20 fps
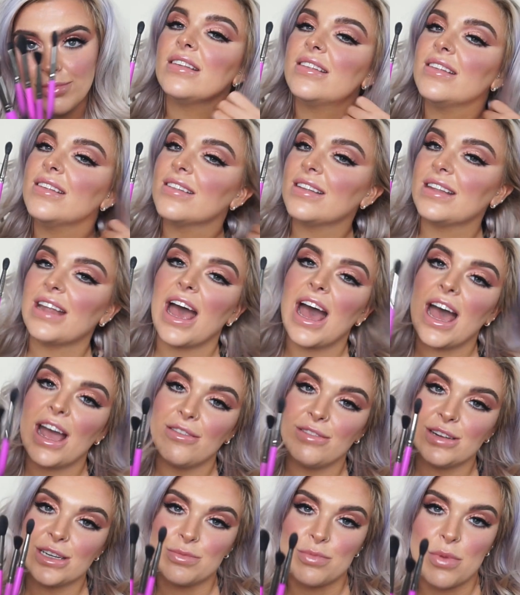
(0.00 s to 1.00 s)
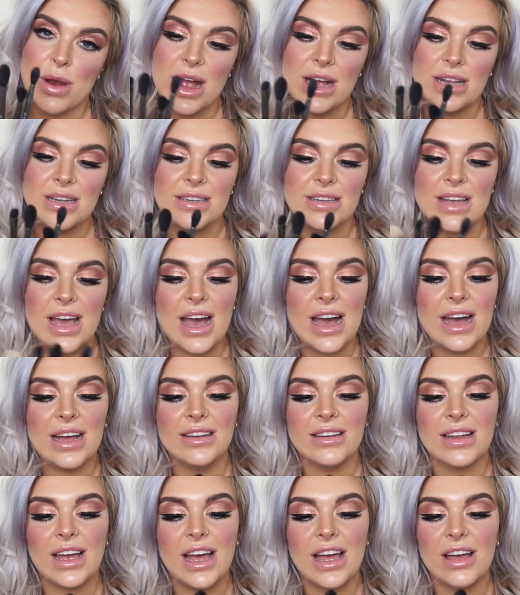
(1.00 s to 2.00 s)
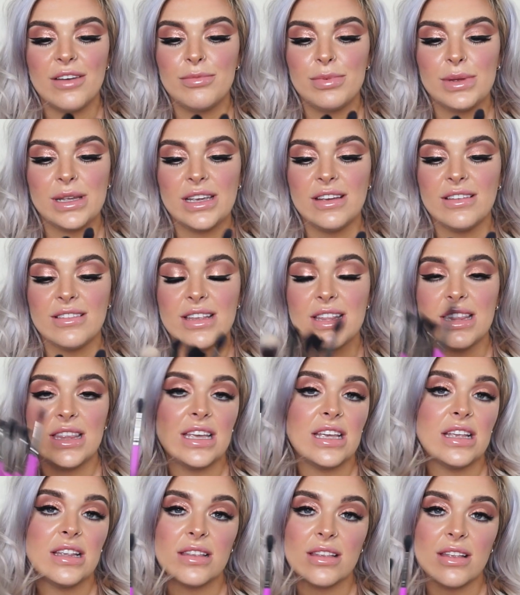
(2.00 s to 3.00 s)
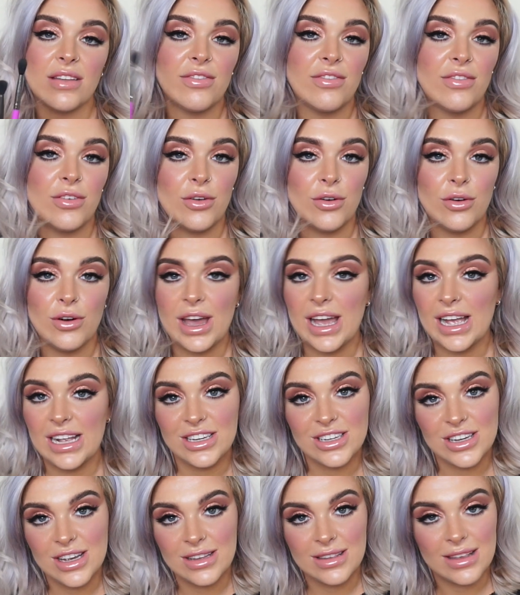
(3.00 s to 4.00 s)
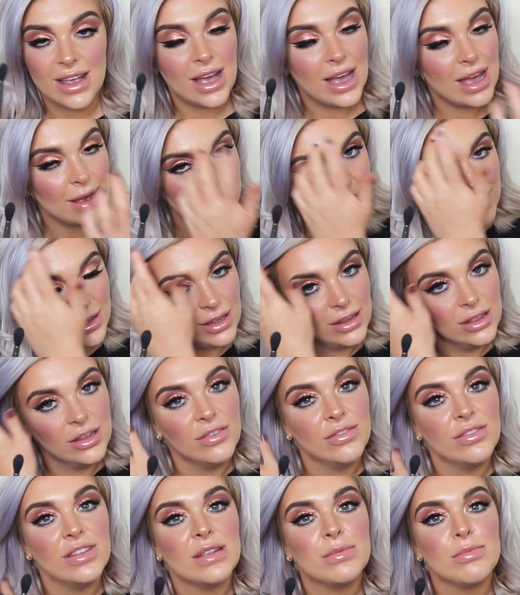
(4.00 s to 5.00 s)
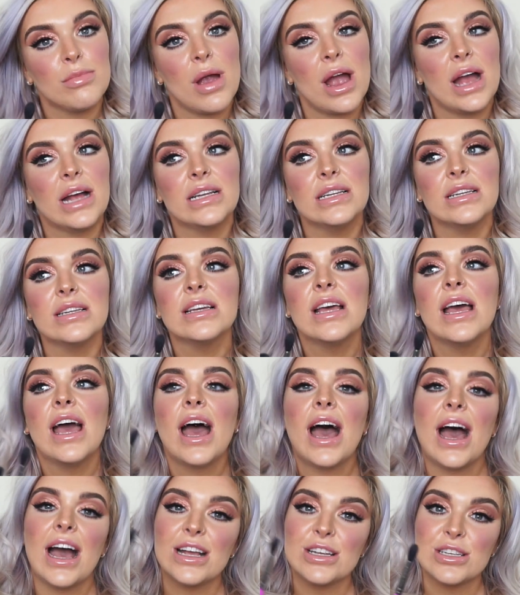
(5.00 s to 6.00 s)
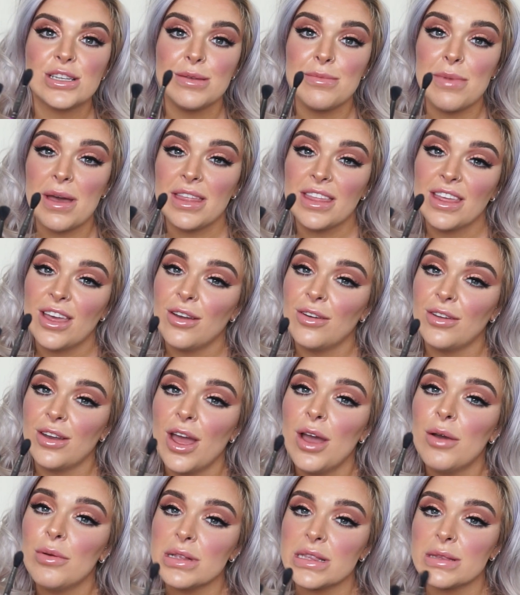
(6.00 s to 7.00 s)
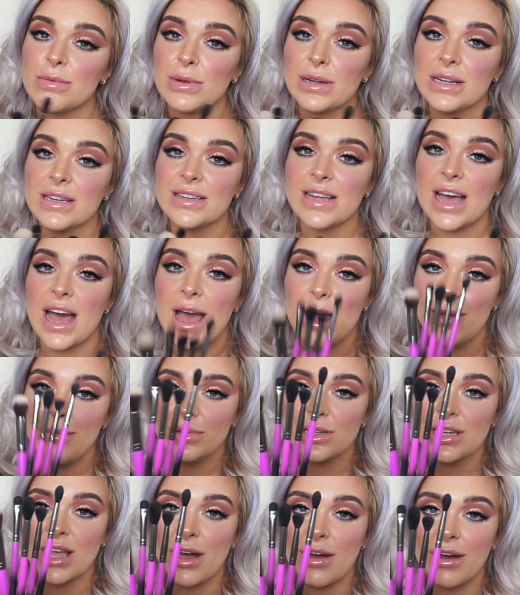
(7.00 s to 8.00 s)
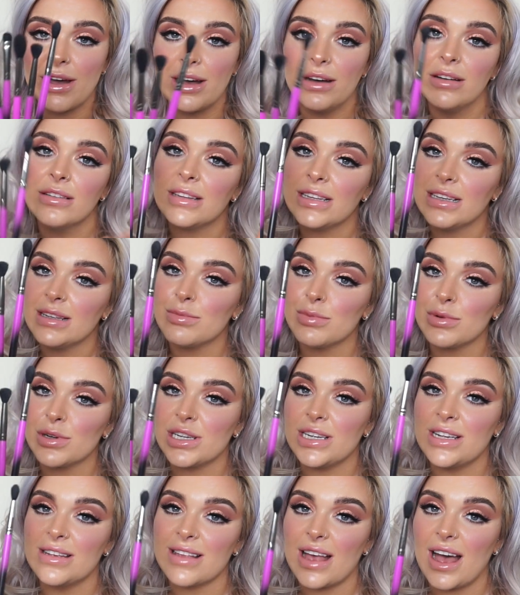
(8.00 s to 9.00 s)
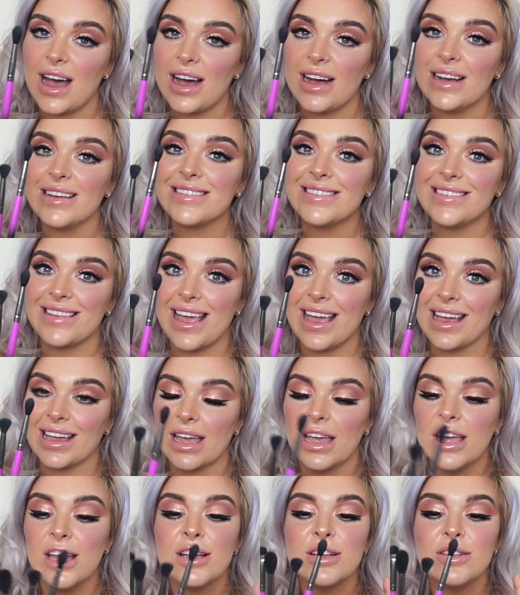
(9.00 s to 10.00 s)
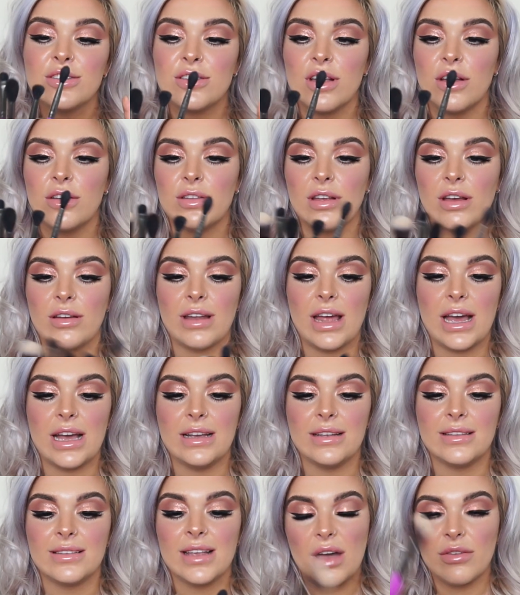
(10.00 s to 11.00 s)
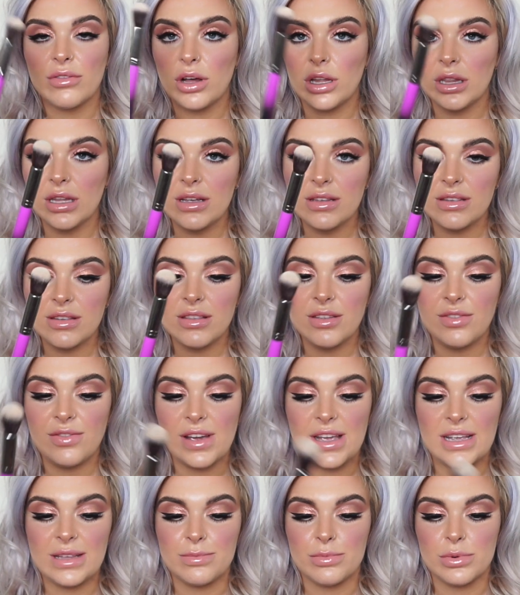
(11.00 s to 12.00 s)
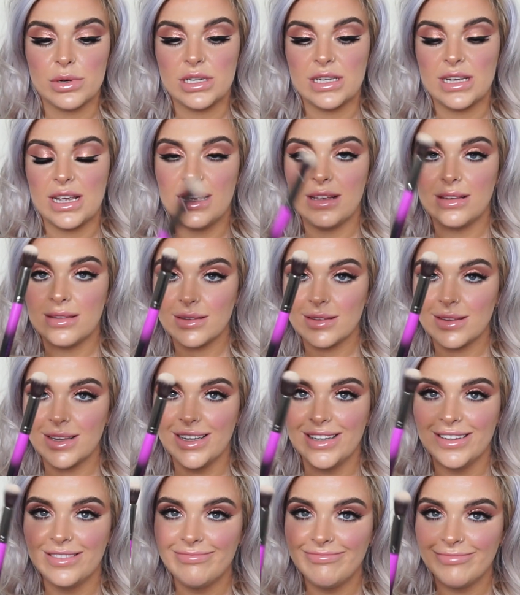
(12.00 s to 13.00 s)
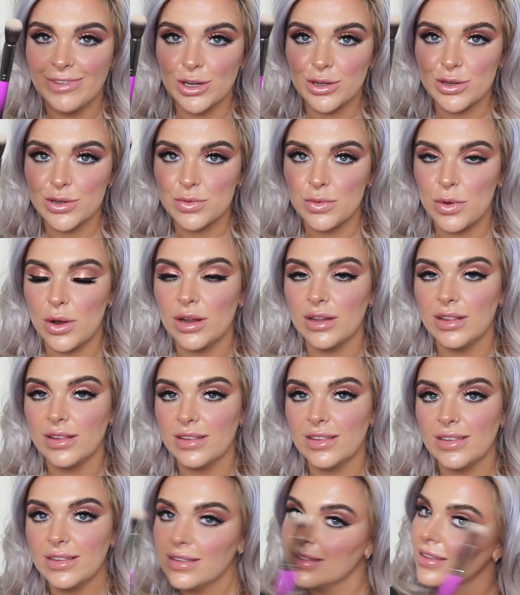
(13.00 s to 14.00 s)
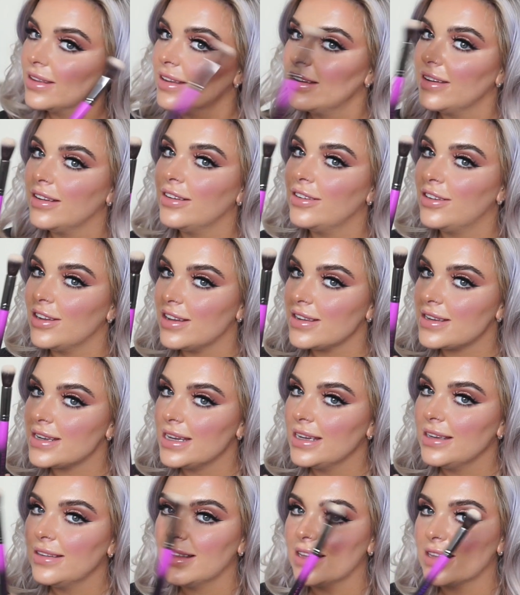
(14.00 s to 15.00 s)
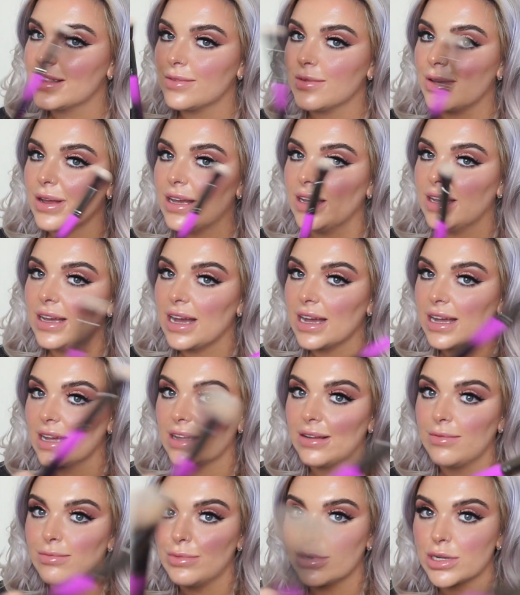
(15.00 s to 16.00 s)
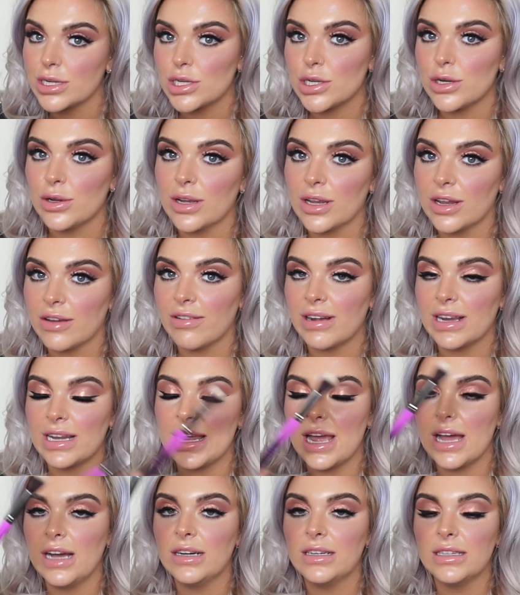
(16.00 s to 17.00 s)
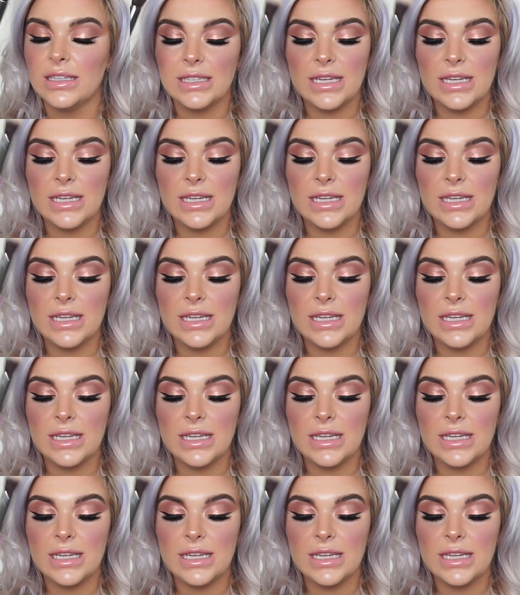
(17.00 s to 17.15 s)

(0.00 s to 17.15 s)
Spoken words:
This is an Irish brand and I have been using these for ages. I absolutely love this brand. I actually met the owner once upon a time. Shout out, these brushes are sick. So nice. I've got loads of the Faves brushes, not just one, the dirty, that's why I'm not showing you right now.